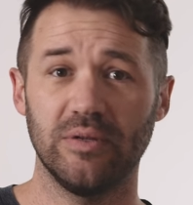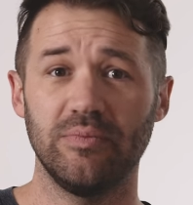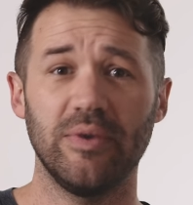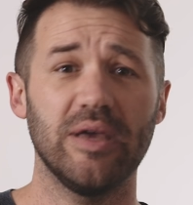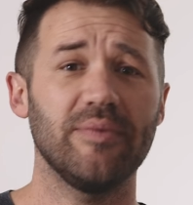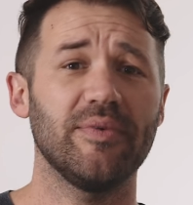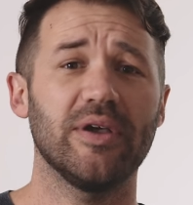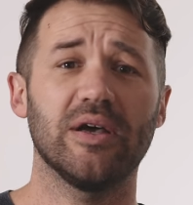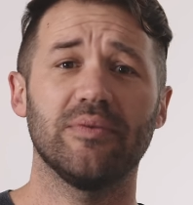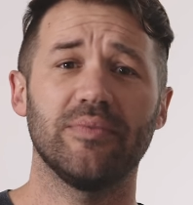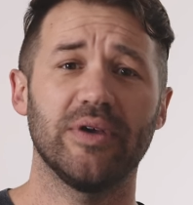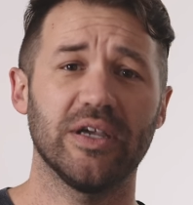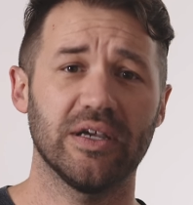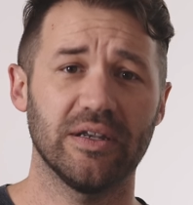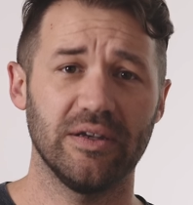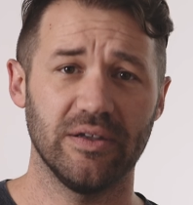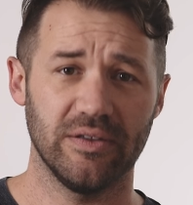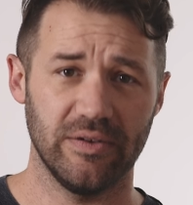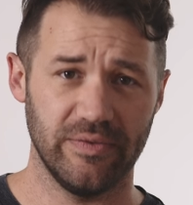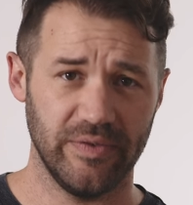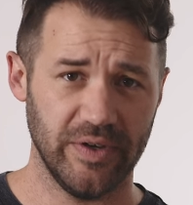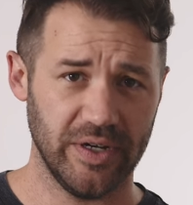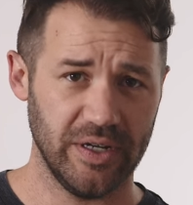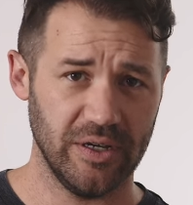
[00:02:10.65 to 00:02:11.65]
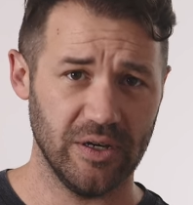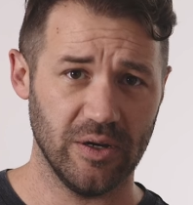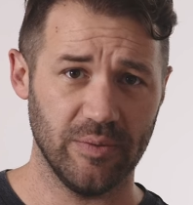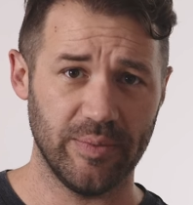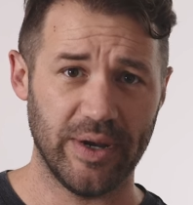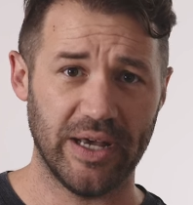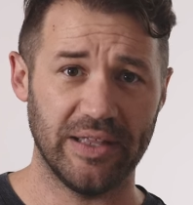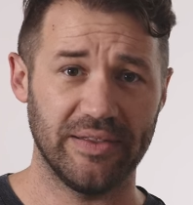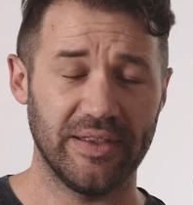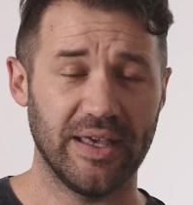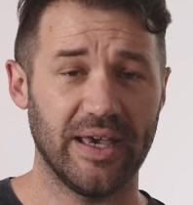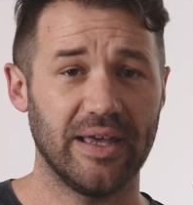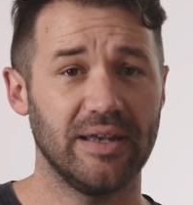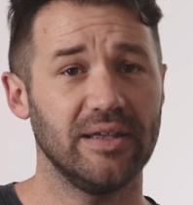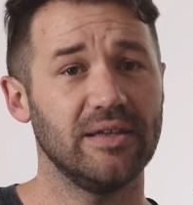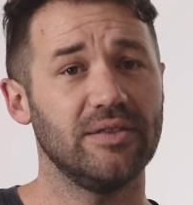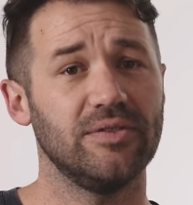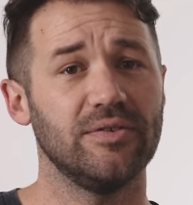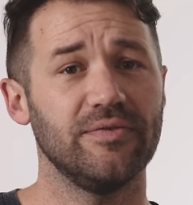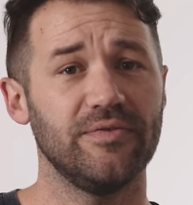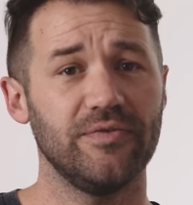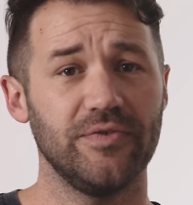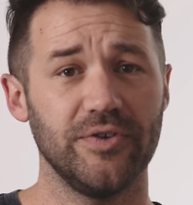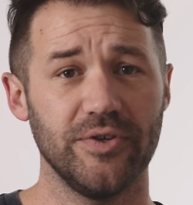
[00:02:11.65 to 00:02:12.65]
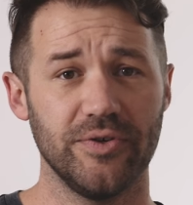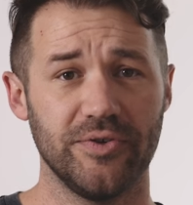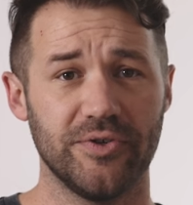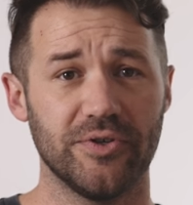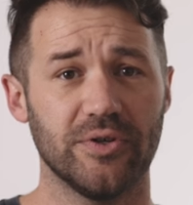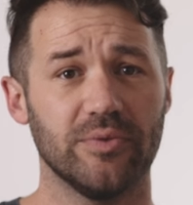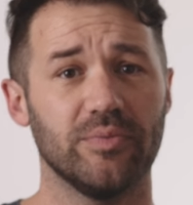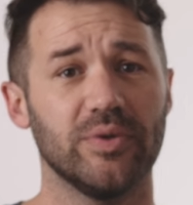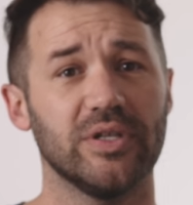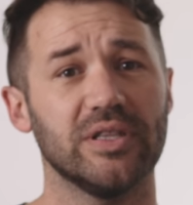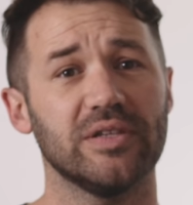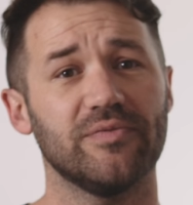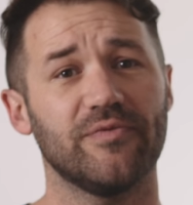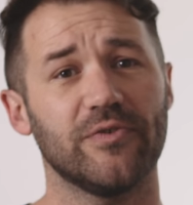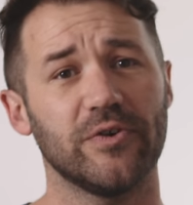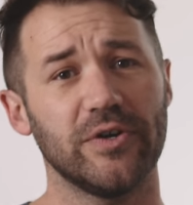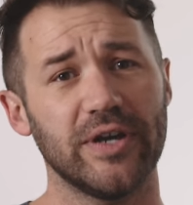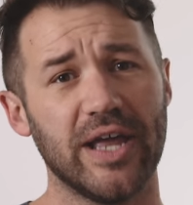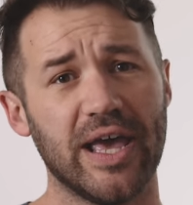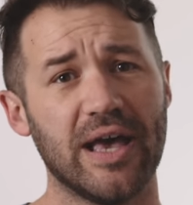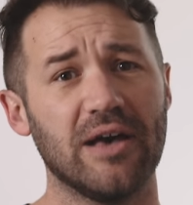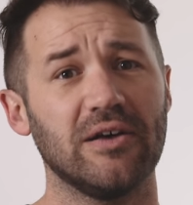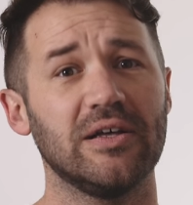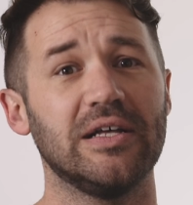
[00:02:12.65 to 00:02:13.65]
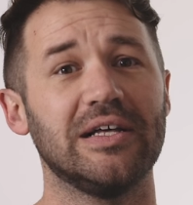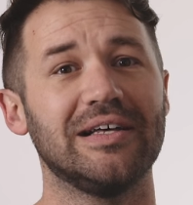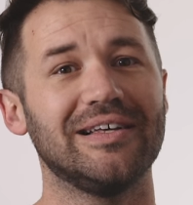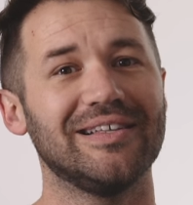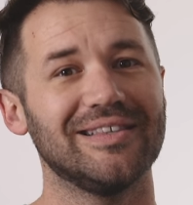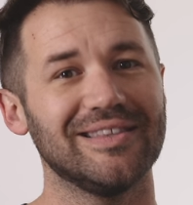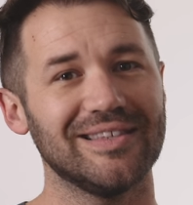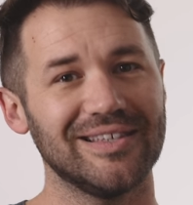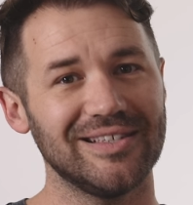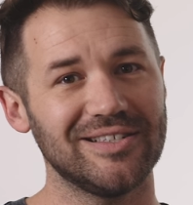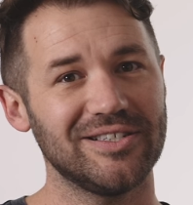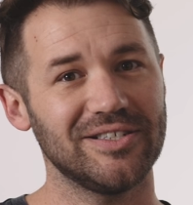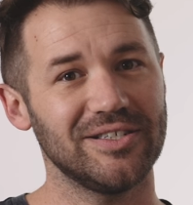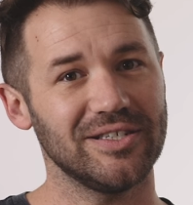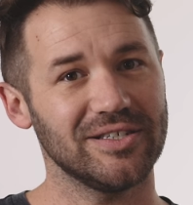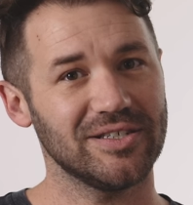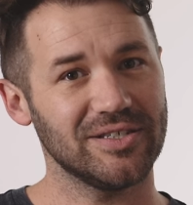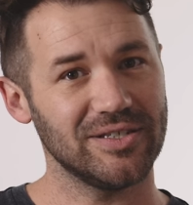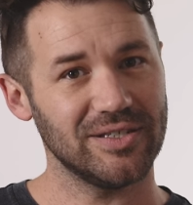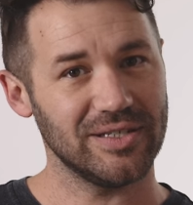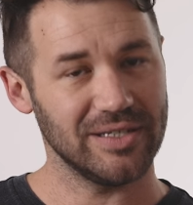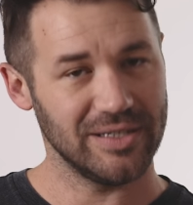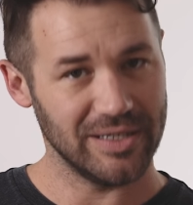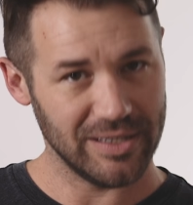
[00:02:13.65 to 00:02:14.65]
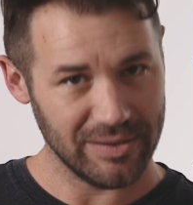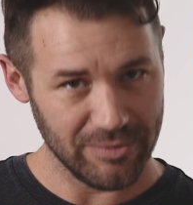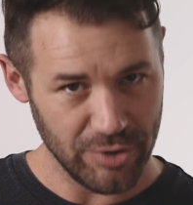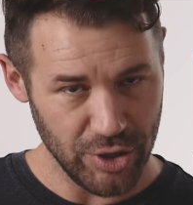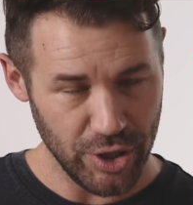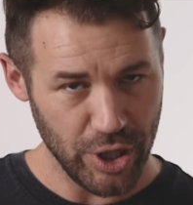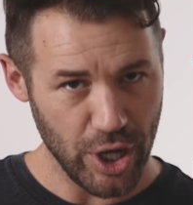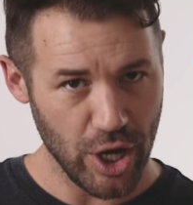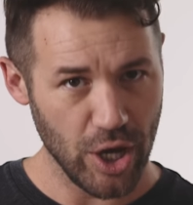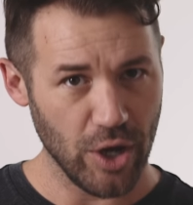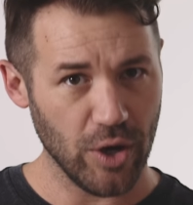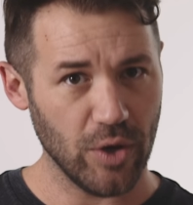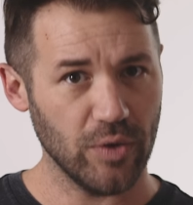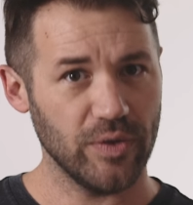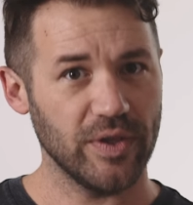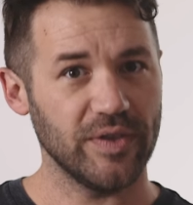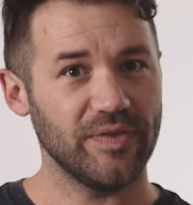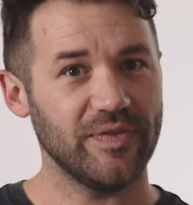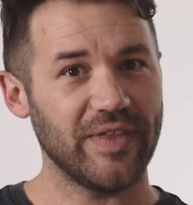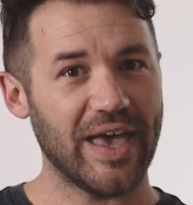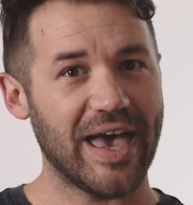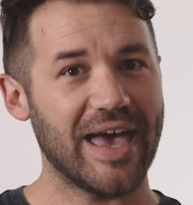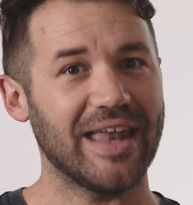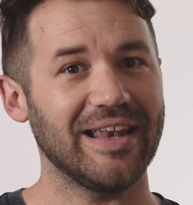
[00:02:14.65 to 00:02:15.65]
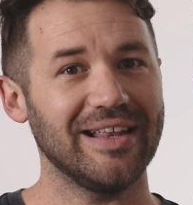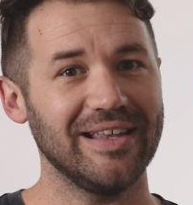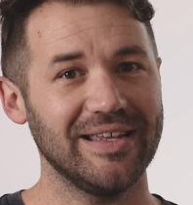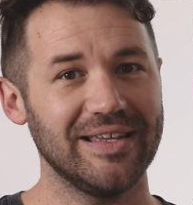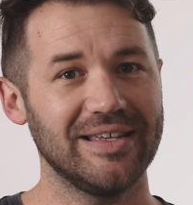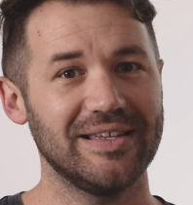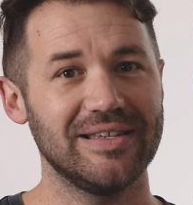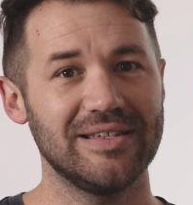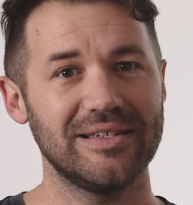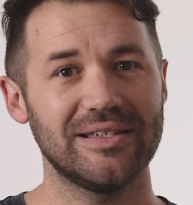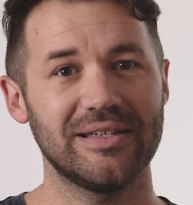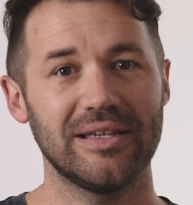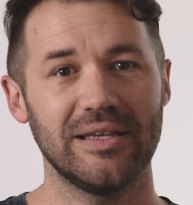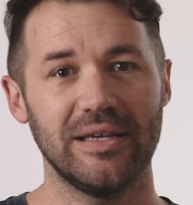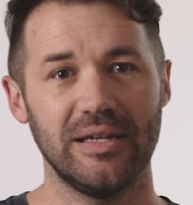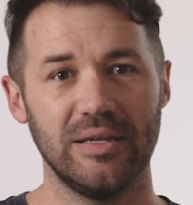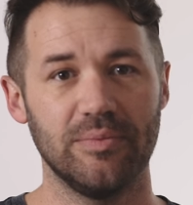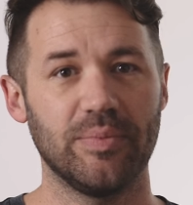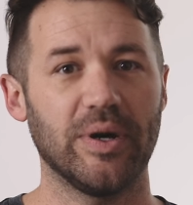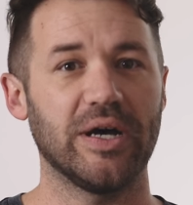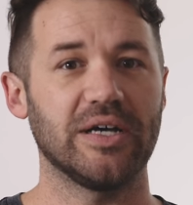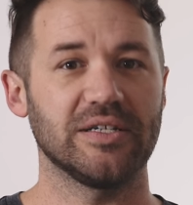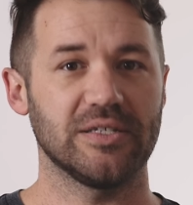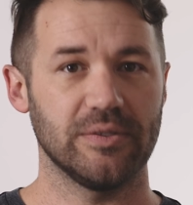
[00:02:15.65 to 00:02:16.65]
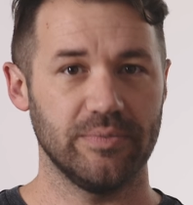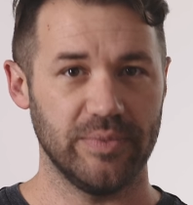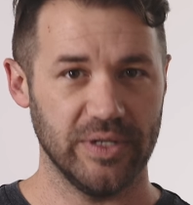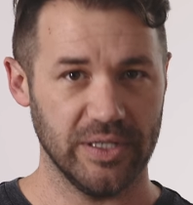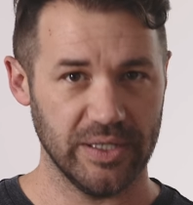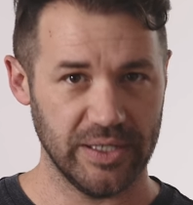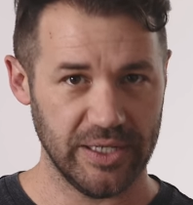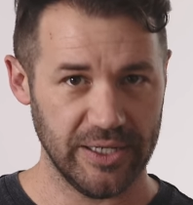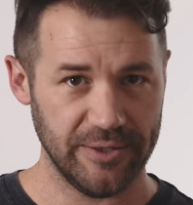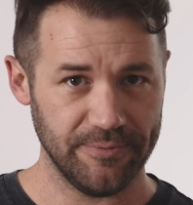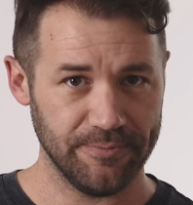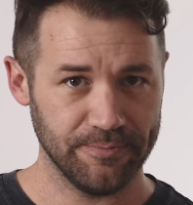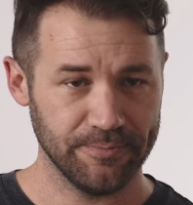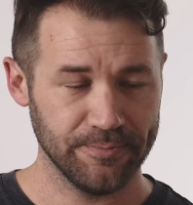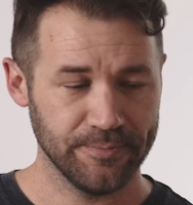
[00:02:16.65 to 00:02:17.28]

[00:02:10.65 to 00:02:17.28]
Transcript: And maybe I'll make another video about that in the future. But for now, let's just know that that is an impossibility.